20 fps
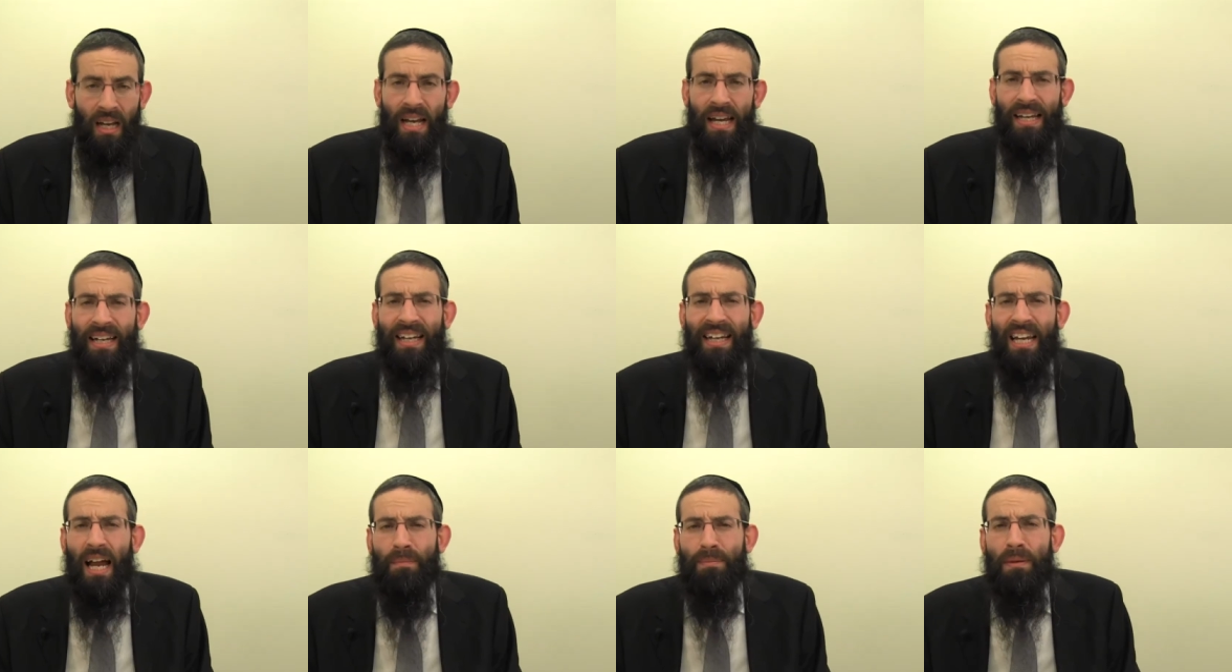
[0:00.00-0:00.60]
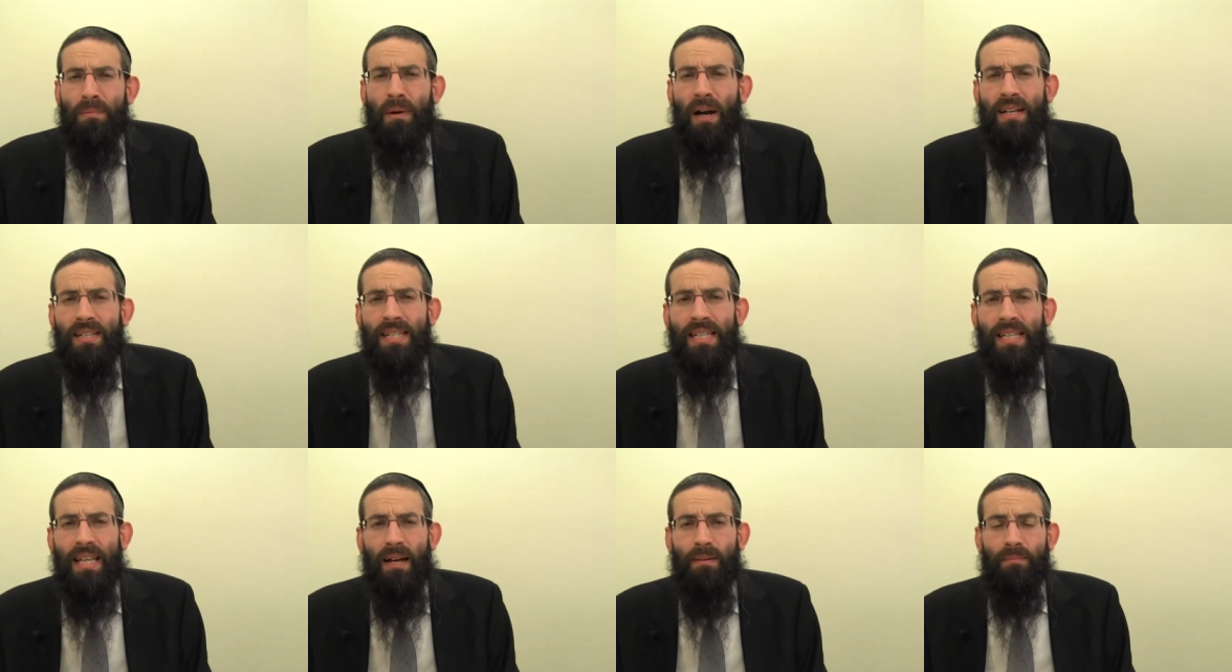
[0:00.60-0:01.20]
he cannot be
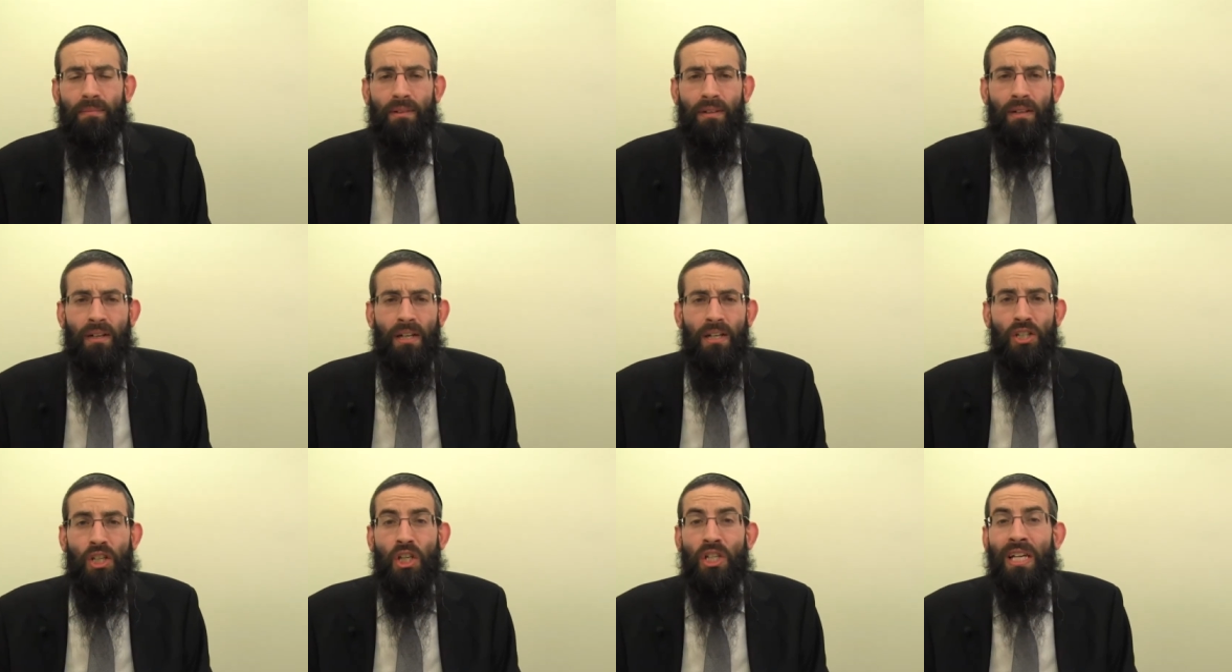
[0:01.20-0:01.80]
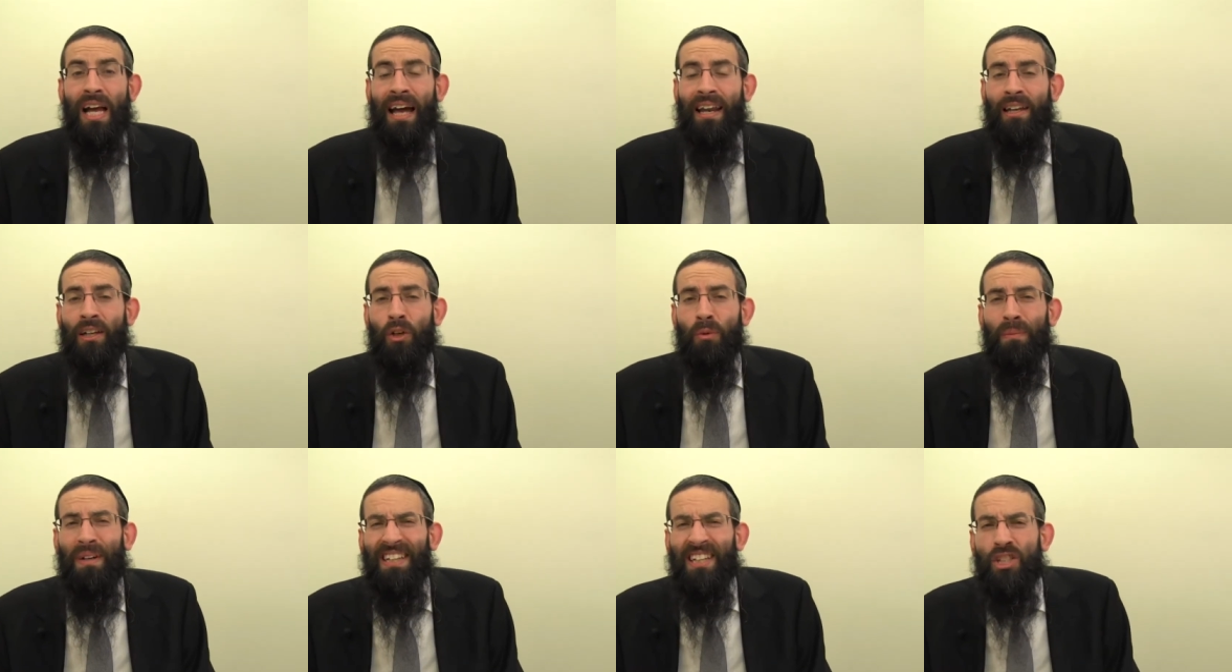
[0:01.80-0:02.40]
mighty them. So
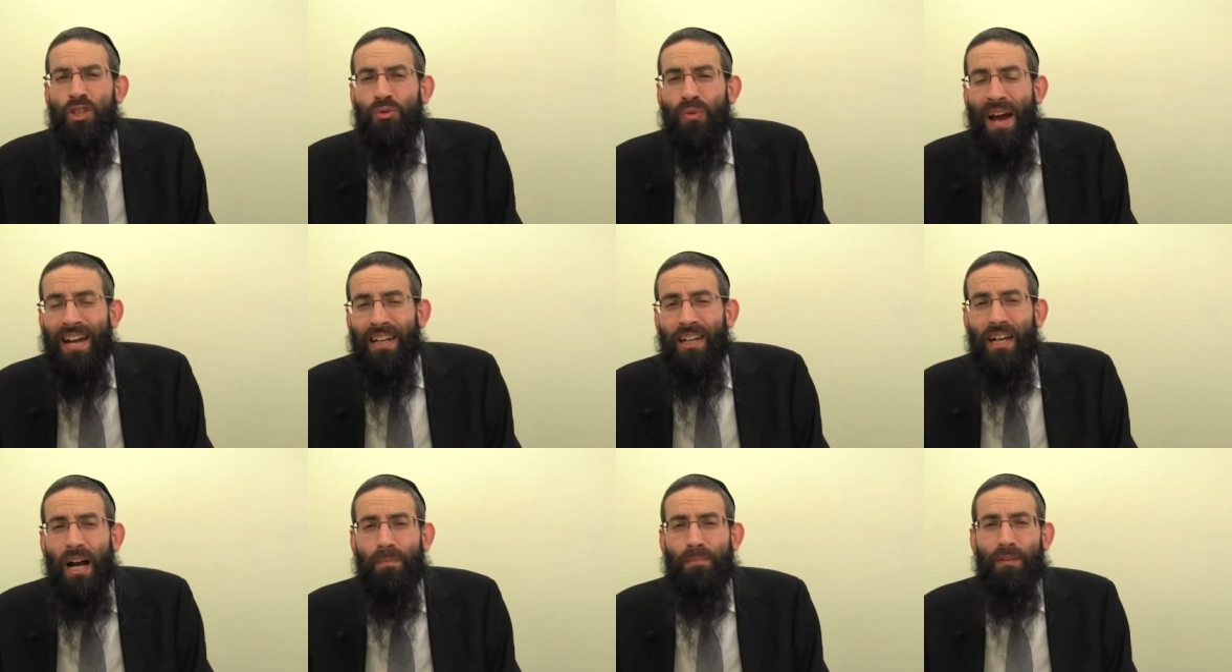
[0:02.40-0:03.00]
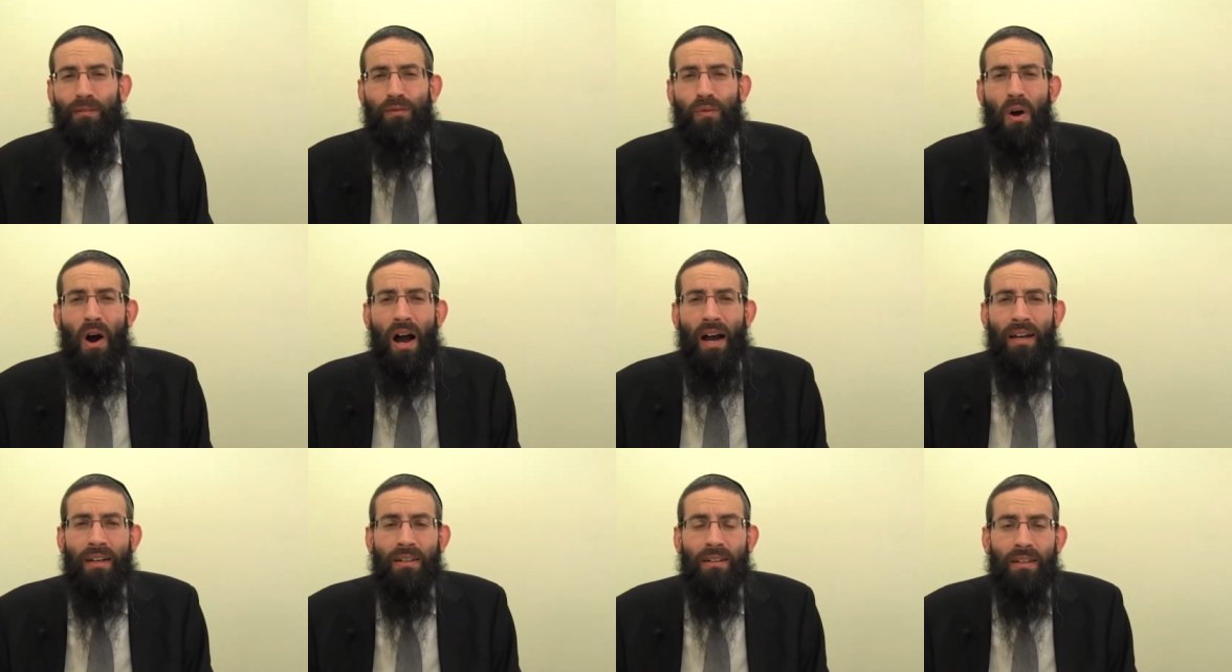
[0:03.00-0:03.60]
Yannai, who merely drank a cup of
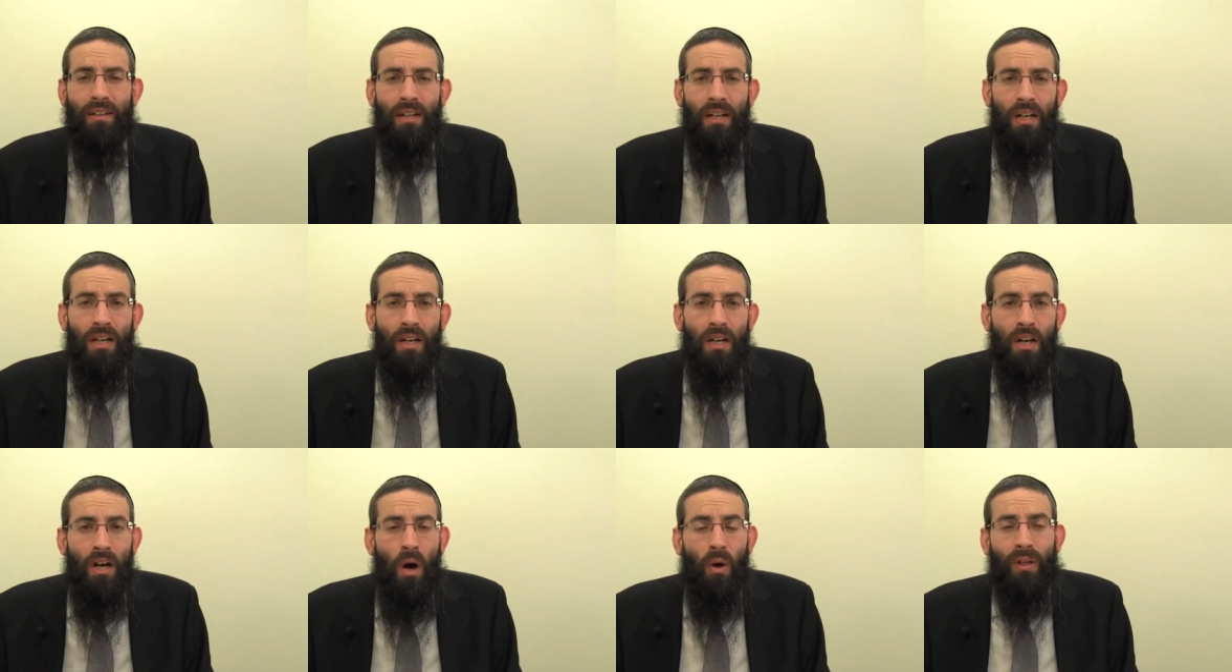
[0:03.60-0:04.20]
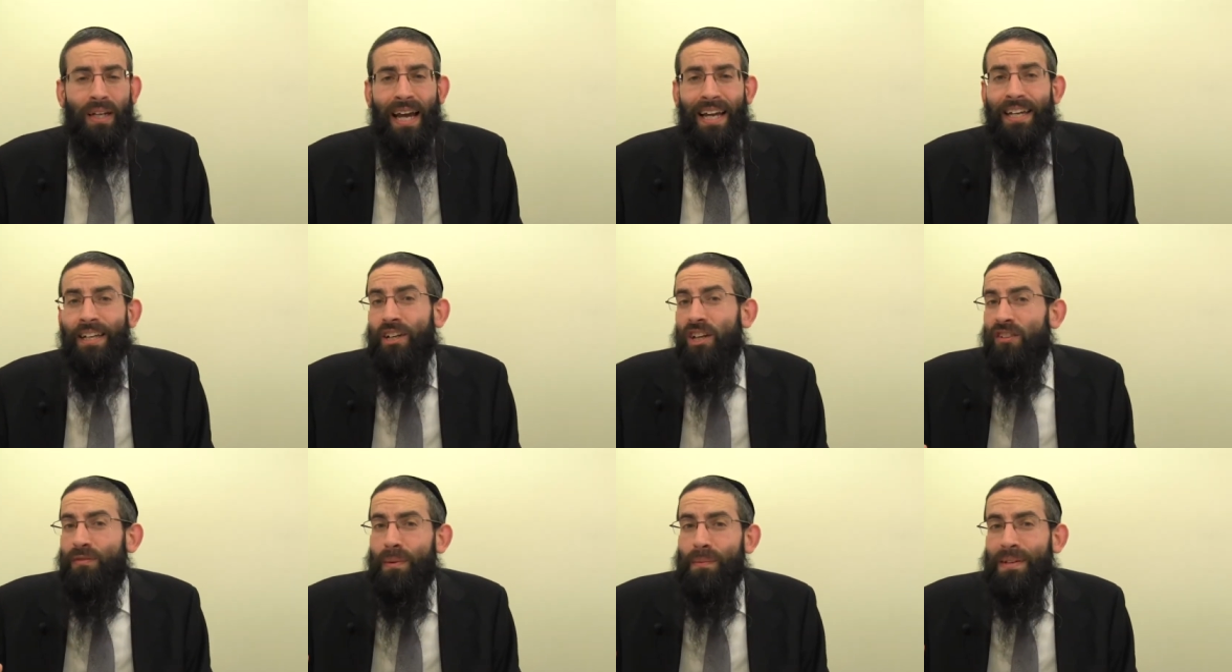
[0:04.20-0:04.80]
wine, okay, he
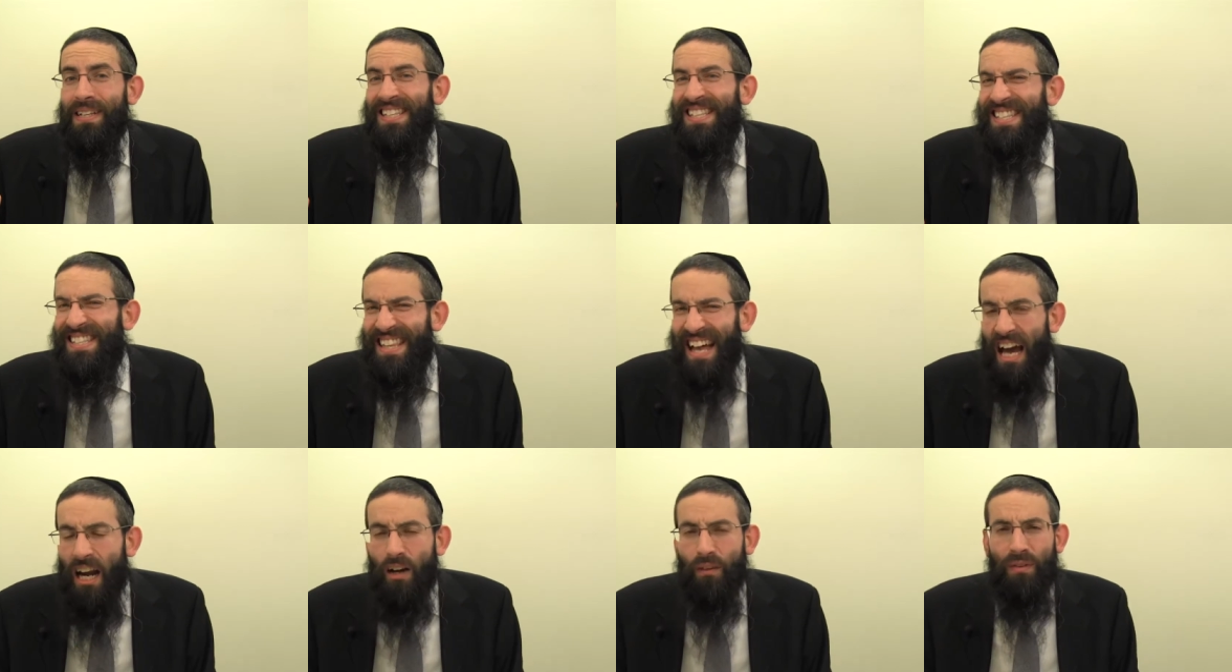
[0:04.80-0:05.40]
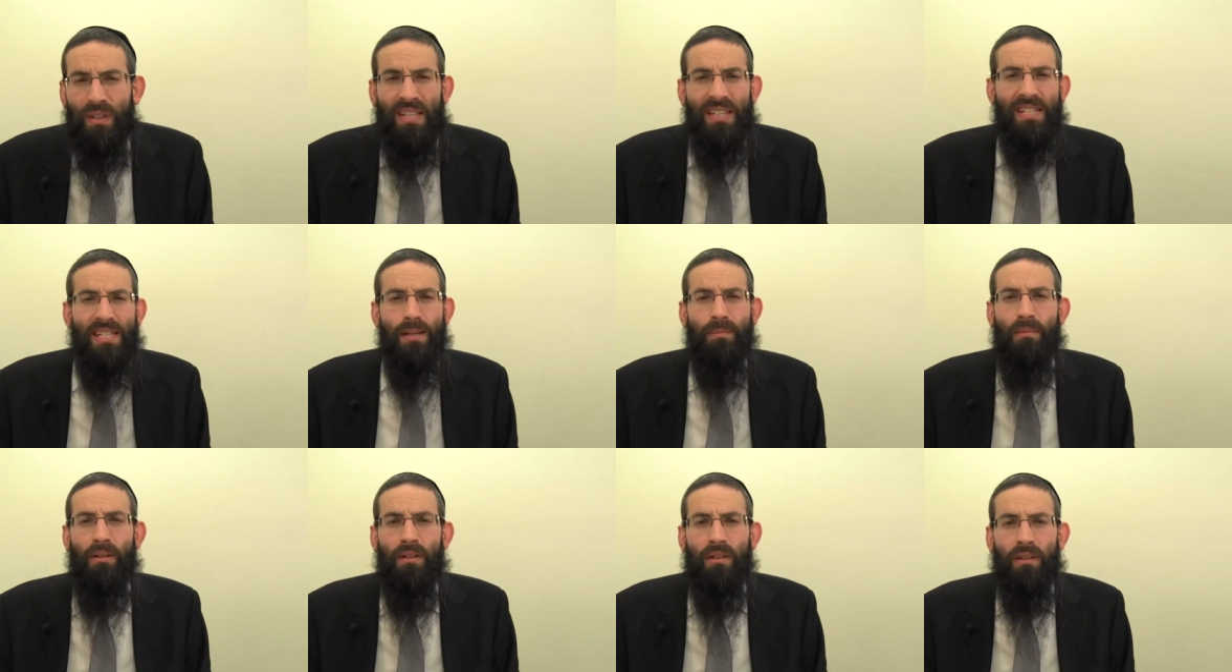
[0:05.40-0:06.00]
could have been mitzvah with the
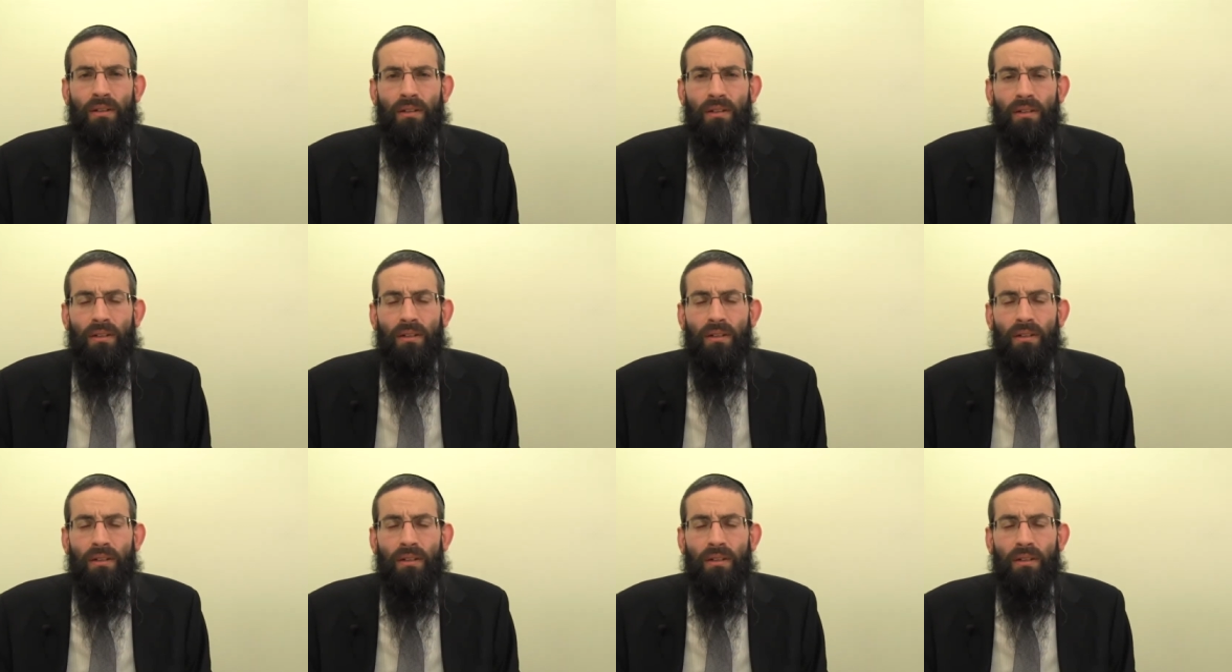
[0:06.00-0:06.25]
Zimun.